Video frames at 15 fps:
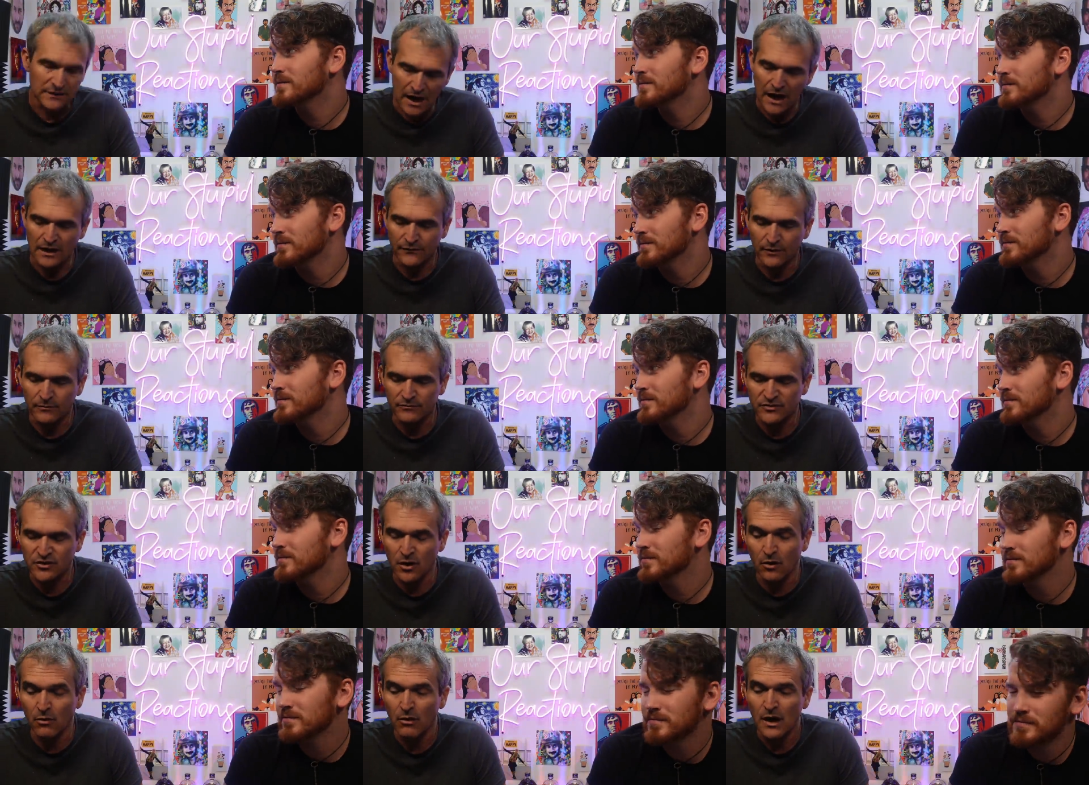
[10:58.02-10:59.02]
Speaker 1: lot of them.
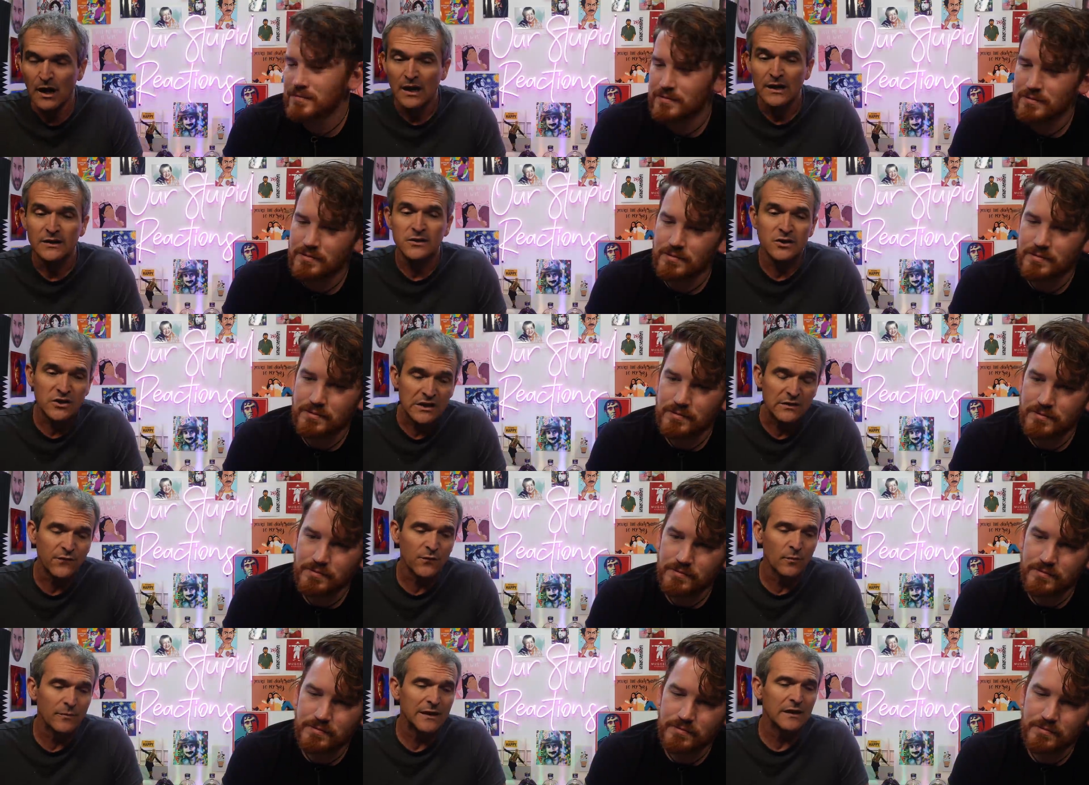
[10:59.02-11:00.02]
So she,
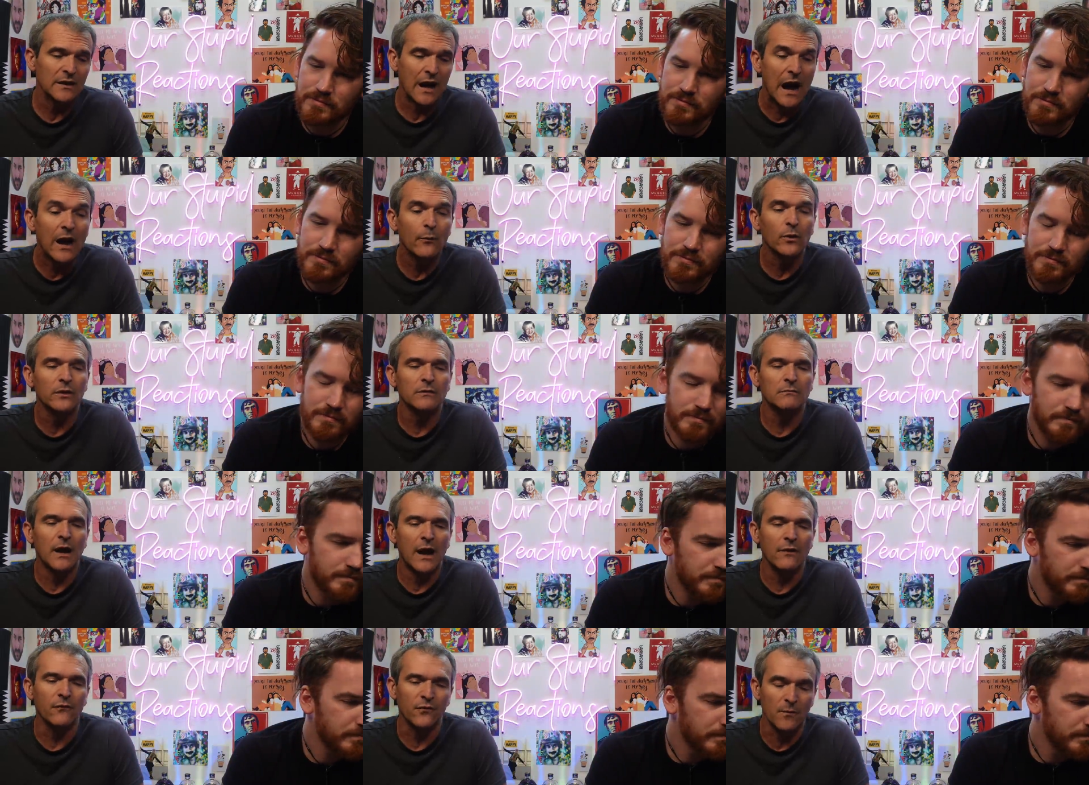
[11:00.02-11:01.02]
for me,
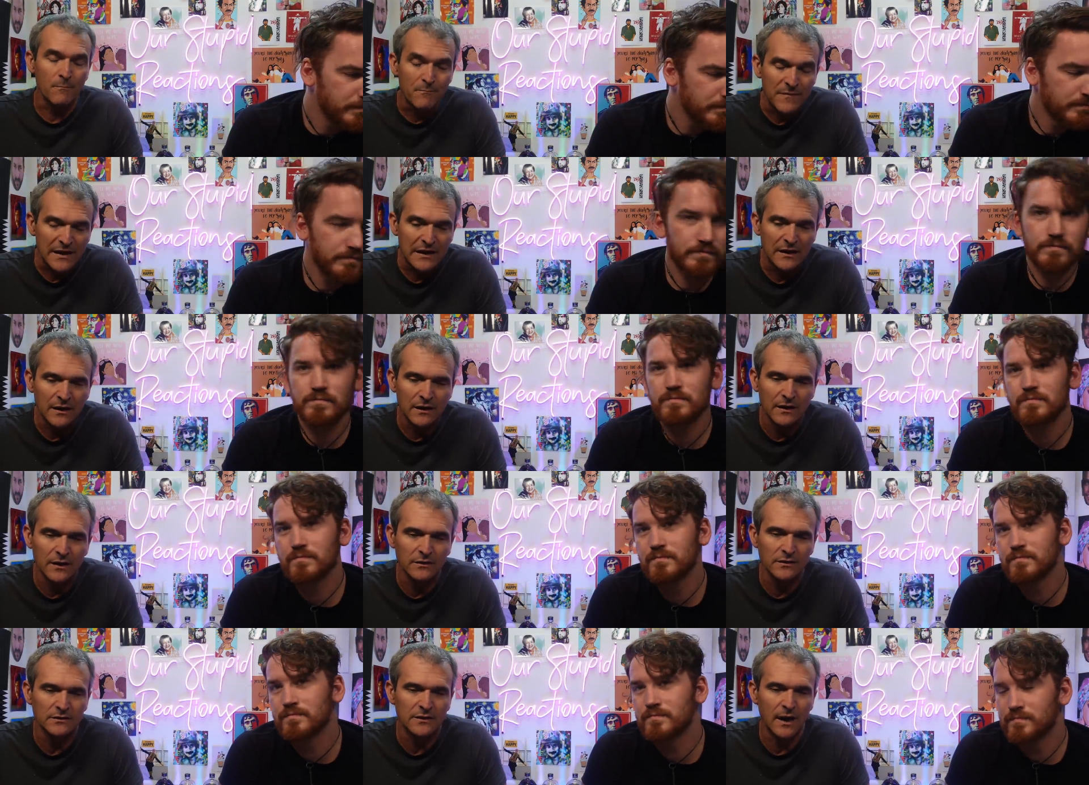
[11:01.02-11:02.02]
for me,
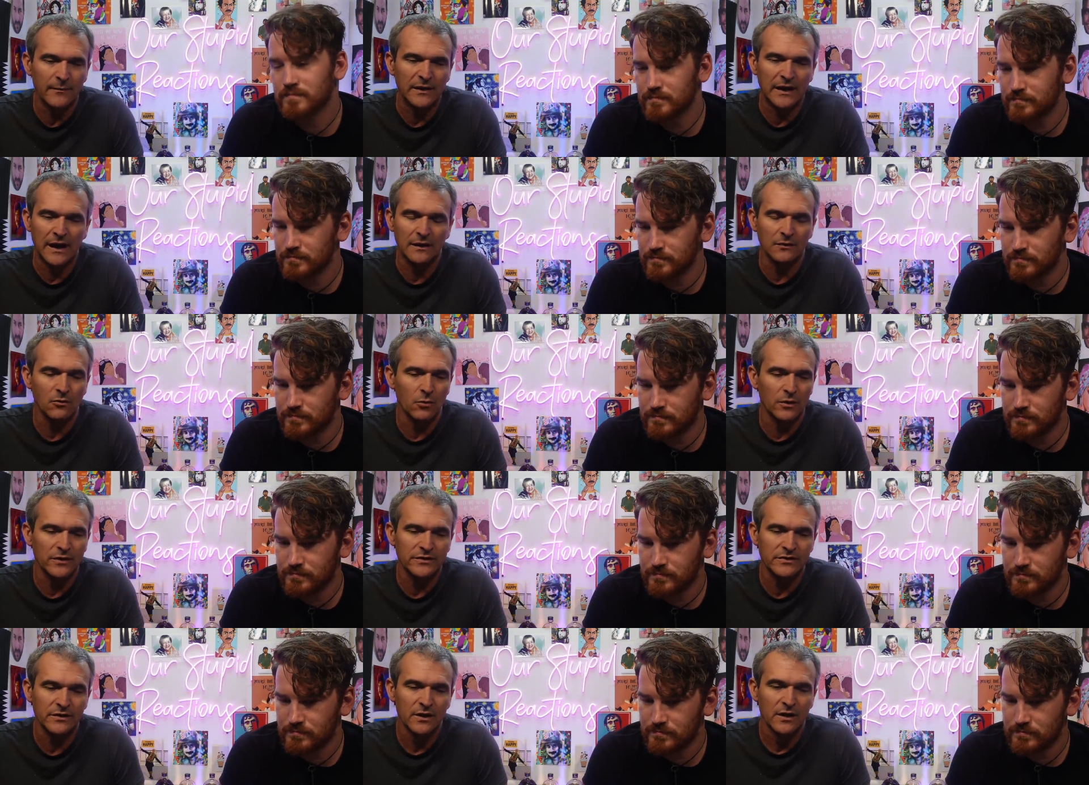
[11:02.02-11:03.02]
in the dummy
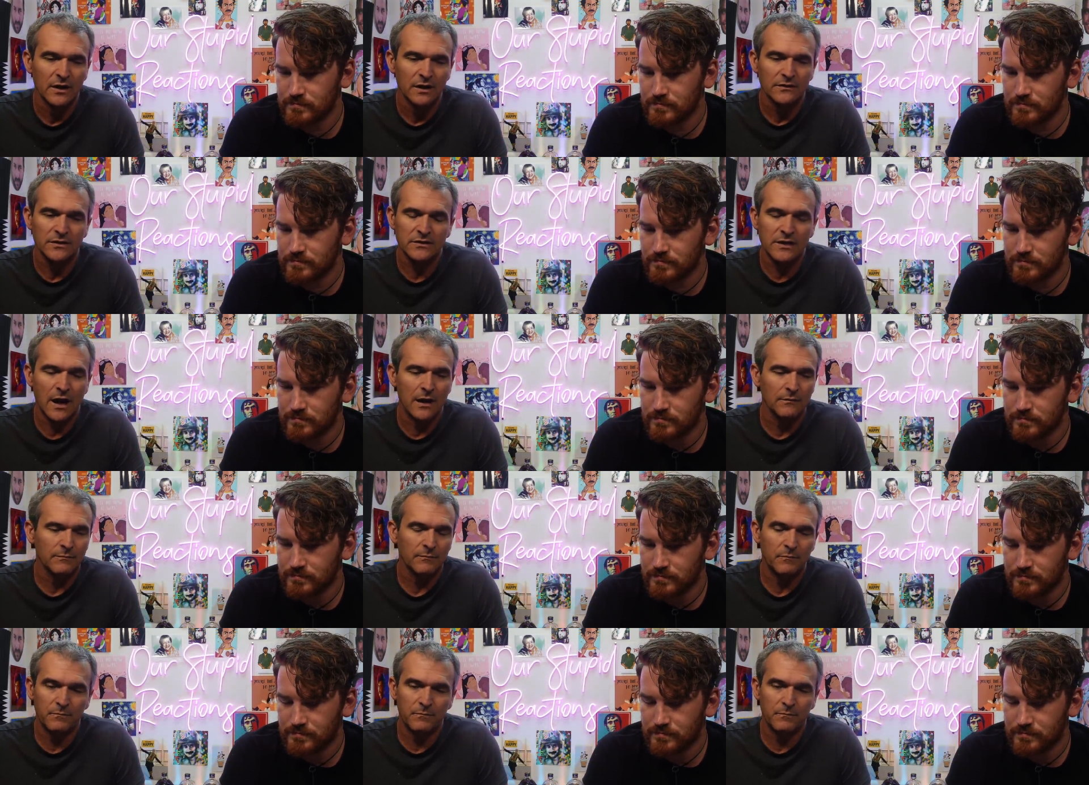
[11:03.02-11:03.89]
categories, this got